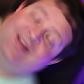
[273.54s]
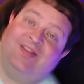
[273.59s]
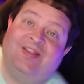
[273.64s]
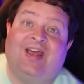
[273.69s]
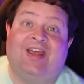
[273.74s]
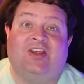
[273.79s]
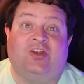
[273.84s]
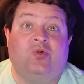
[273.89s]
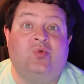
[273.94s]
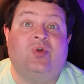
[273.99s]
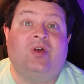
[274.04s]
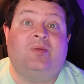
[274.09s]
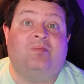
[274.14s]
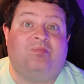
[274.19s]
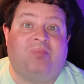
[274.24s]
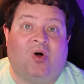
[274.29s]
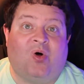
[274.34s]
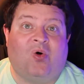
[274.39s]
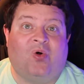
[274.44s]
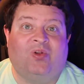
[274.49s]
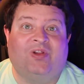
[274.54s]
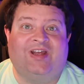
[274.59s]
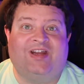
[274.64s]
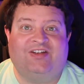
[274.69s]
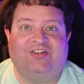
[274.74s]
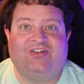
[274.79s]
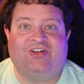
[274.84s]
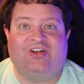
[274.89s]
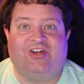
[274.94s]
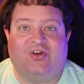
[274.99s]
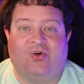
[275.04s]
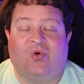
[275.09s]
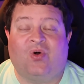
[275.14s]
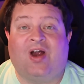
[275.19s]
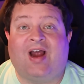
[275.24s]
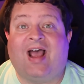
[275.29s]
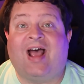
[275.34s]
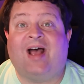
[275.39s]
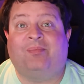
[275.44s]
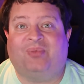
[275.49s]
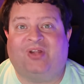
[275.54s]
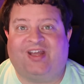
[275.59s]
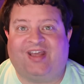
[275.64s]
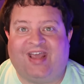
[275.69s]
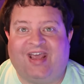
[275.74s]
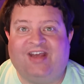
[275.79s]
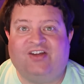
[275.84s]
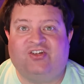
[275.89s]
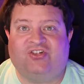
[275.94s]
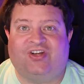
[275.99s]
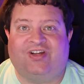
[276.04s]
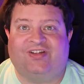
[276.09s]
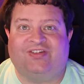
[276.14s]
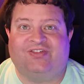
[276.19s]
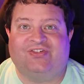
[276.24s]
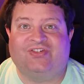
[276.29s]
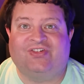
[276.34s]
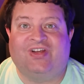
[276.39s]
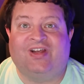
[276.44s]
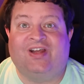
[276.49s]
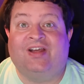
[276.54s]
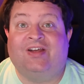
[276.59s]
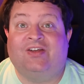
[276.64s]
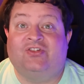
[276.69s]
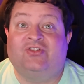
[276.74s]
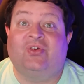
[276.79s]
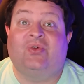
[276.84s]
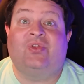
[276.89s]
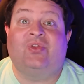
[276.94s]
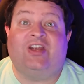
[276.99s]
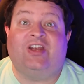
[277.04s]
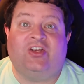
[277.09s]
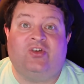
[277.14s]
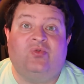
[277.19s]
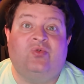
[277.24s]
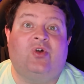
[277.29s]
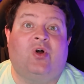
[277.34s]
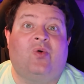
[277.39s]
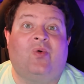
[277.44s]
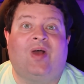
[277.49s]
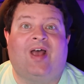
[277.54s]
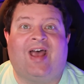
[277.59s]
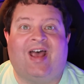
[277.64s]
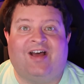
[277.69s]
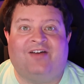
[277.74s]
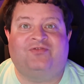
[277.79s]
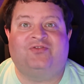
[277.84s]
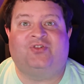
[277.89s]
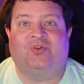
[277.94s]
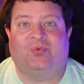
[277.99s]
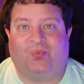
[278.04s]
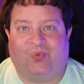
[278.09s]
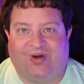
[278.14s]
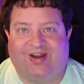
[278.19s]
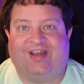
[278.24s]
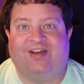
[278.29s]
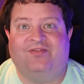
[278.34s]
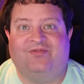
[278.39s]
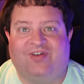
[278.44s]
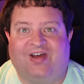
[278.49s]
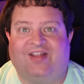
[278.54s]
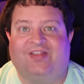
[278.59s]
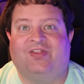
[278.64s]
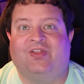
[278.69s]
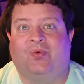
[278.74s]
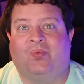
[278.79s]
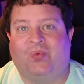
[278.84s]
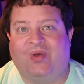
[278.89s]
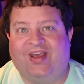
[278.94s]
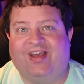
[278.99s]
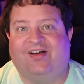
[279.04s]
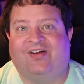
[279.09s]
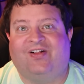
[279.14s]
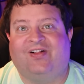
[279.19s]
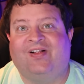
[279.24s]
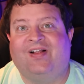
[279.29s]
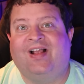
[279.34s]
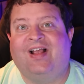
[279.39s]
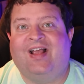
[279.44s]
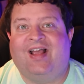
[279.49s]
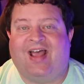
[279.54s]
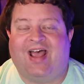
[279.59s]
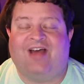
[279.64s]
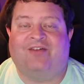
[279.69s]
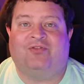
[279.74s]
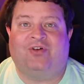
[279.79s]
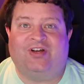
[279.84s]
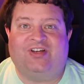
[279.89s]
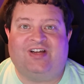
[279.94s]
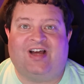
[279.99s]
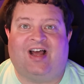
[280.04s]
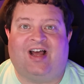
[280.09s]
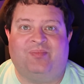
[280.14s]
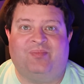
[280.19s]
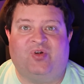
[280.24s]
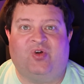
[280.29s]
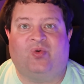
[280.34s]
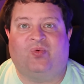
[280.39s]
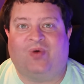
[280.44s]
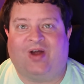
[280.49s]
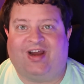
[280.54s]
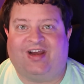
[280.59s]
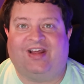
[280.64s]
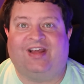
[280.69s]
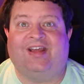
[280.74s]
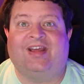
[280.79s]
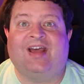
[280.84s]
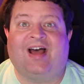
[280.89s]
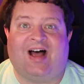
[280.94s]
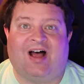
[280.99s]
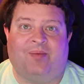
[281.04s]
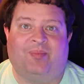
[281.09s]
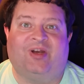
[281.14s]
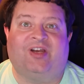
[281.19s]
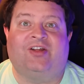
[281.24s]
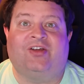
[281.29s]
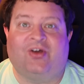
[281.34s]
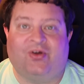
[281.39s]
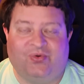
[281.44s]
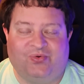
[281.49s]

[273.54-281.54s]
that you can pull into your applications so that you don't have to reinvent the wheel every time you're writing common code